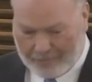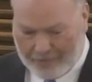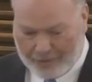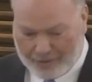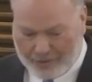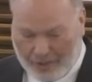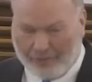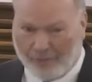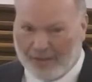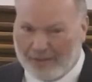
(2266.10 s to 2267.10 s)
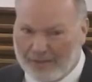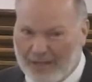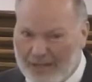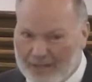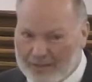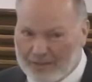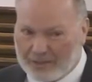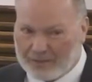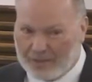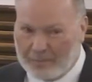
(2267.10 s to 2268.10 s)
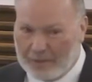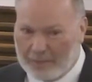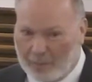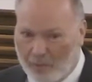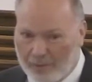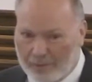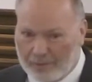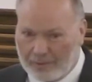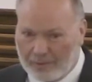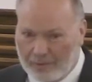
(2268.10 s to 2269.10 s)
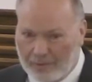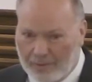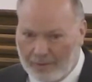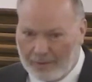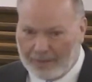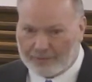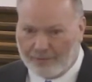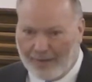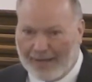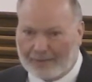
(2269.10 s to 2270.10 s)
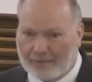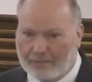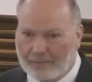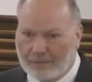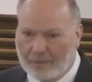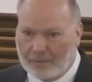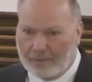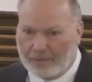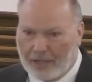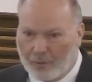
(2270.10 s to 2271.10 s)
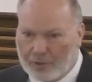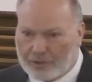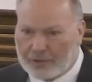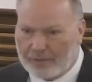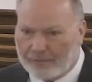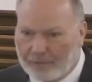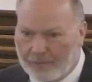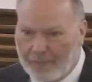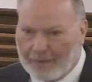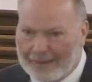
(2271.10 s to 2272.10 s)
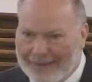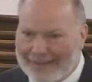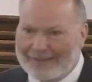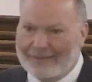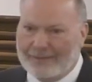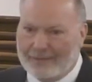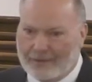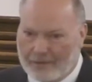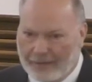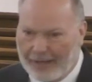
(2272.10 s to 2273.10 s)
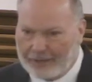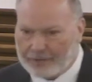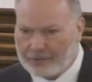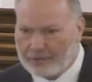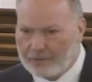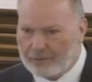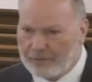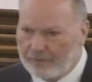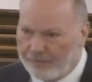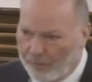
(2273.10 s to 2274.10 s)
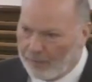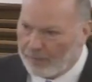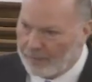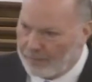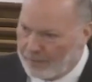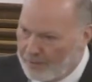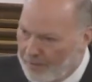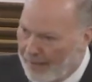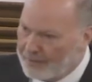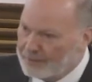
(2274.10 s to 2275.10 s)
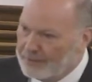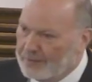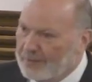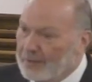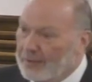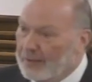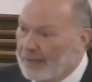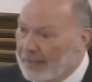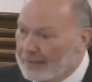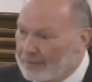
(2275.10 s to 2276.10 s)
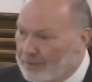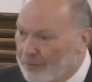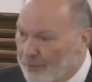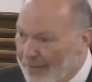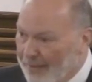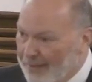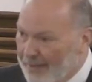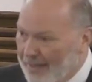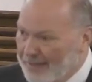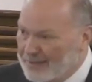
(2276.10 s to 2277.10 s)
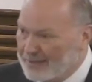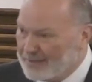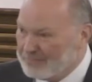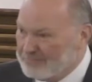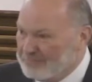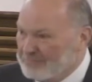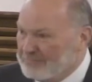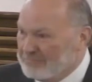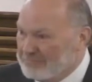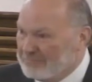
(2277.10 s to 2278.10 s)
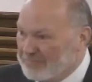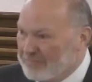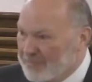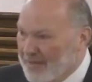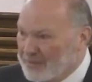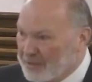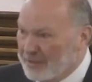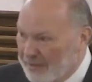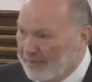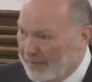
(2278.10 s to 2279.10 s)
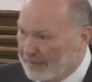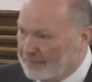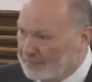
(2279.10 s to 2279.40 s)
this suffering thing is extremely important. It's vital that we suffer in Christ, for Christ, and recognize that's a good thing.